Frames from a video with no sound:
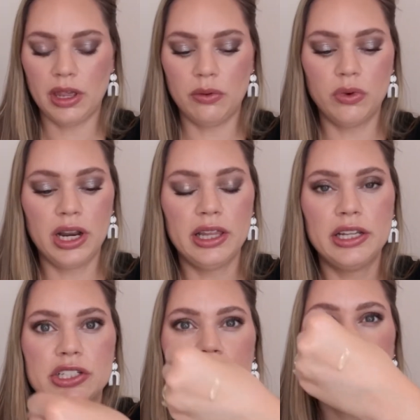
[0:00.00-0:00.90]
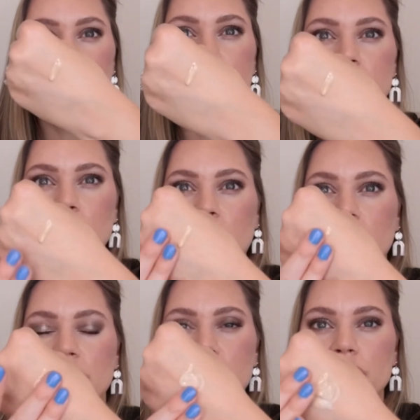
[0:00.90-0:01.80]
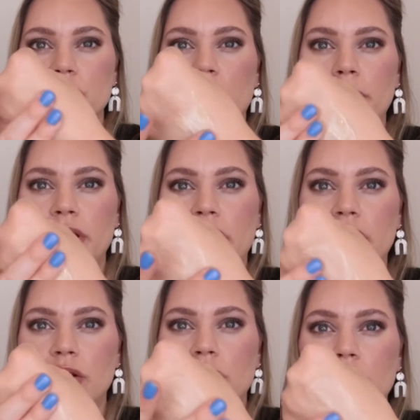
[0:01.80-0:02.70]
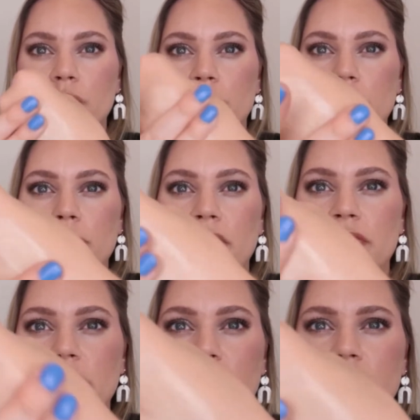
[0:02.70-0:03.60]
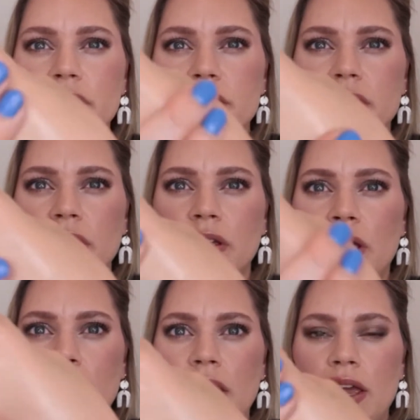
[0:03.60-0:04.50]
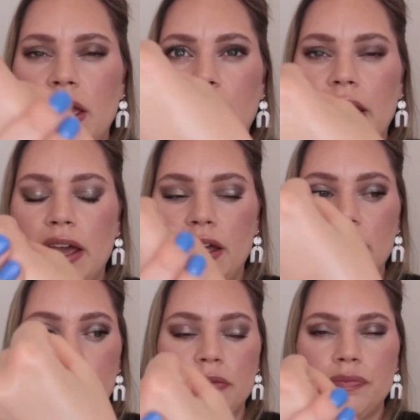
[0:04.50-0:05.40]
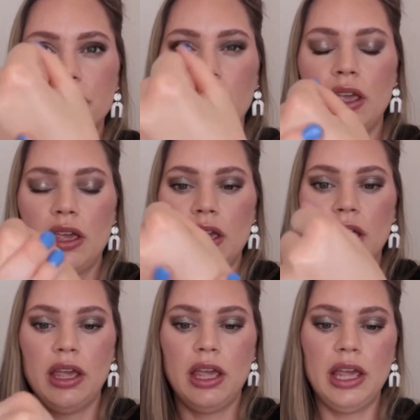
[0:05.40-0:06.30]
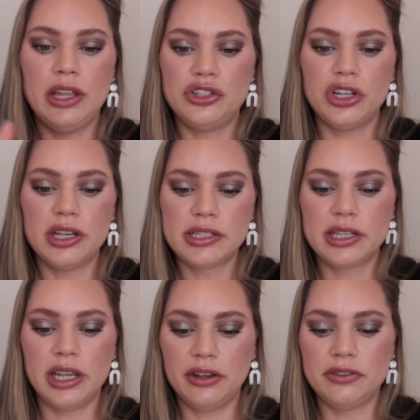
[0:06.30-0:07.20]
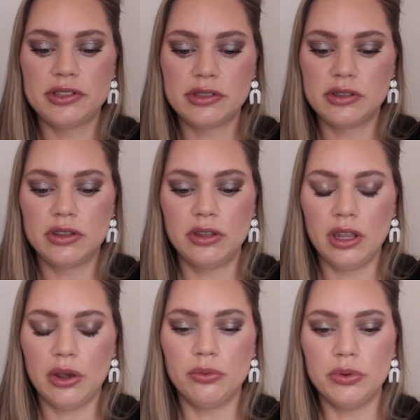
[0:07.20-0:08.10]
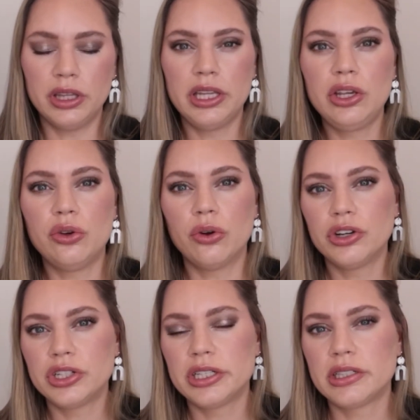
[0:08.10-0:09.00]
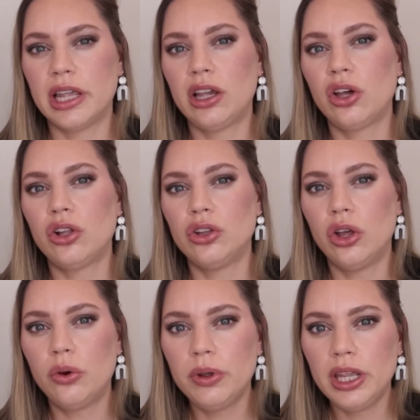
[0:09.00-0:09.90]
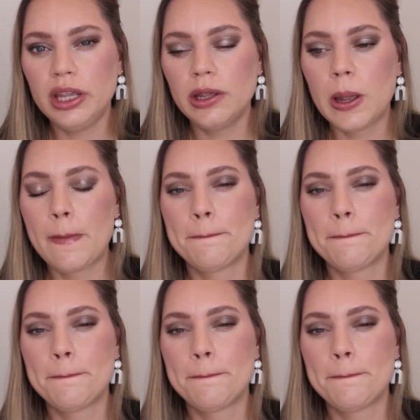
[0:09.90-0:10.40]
and what I like to do with this one is just rub it in with my fingers, and it just gives a really gorgeous, like, glowy,